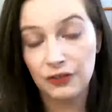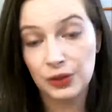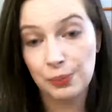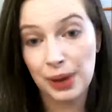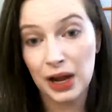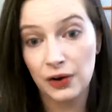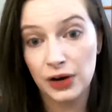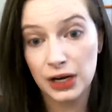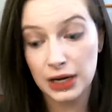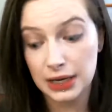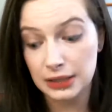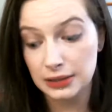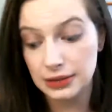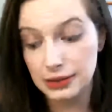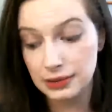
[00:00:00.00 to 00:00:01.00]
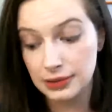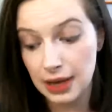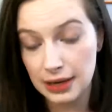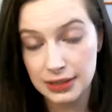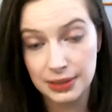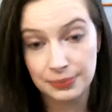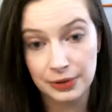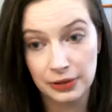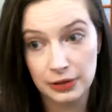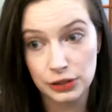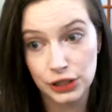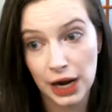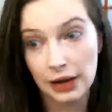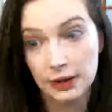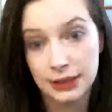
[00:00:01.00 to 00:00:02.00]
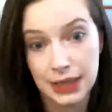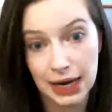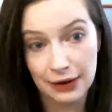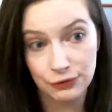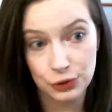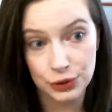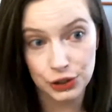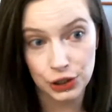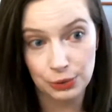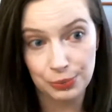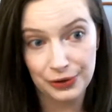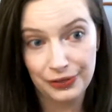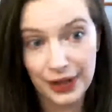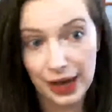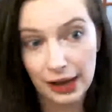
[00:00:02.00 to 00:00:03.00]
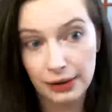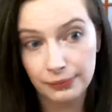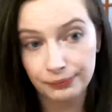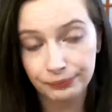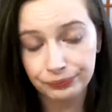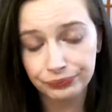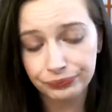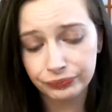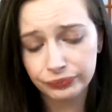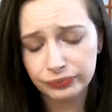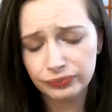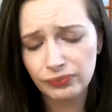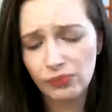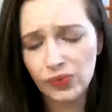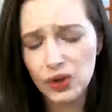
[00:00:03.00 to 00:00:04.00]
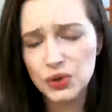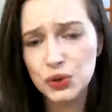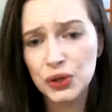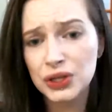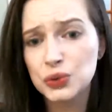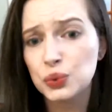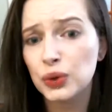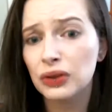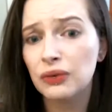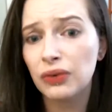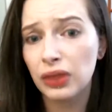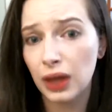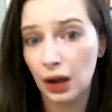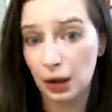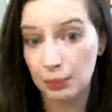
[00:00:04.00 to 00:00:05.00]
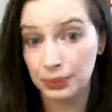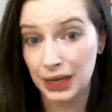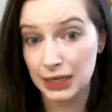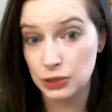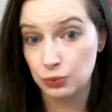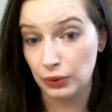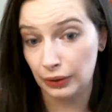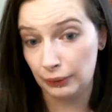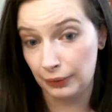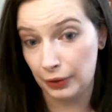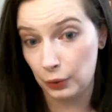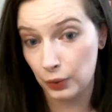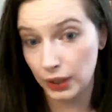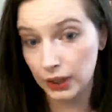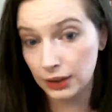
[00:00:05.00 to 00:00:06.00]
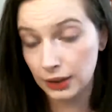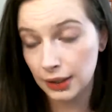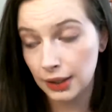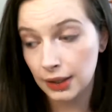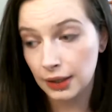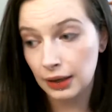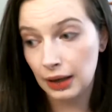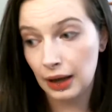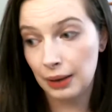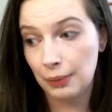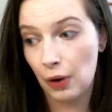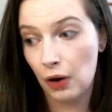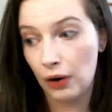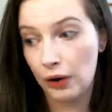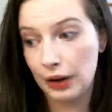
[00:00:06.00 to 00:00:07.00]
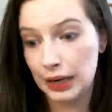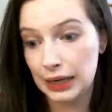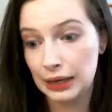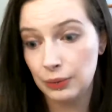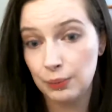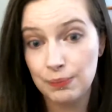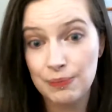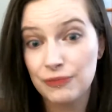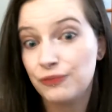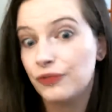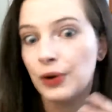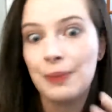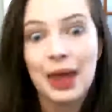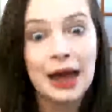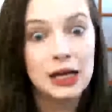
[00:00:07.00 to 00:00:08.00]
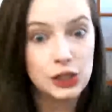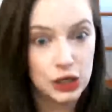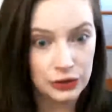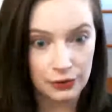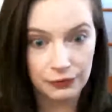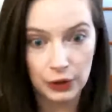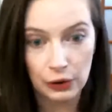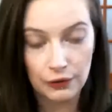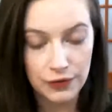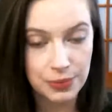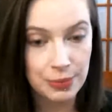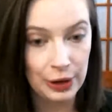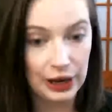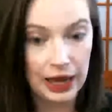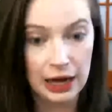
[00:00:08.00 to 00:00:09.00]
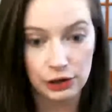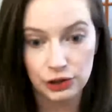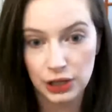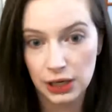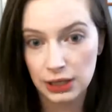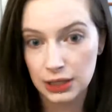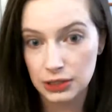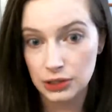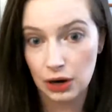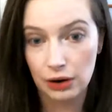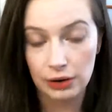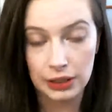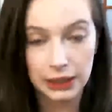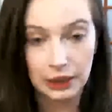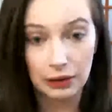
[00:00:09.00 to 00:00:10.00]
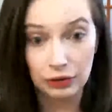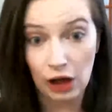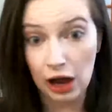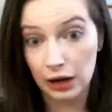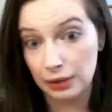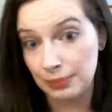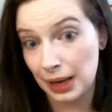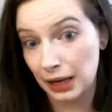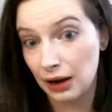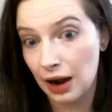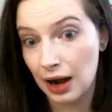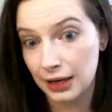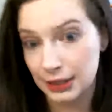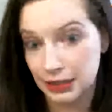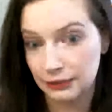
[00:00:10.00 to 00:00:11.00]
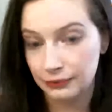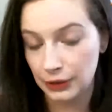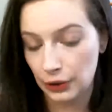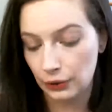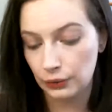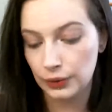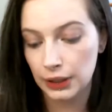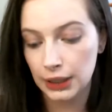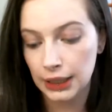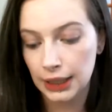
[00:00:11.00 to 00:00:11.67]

the parent is saying something to the child, I have to interpret that. So it gets really, really complex really, really quick. I'm already, for managing the flow of communication, it's already a lot on my cognitive load.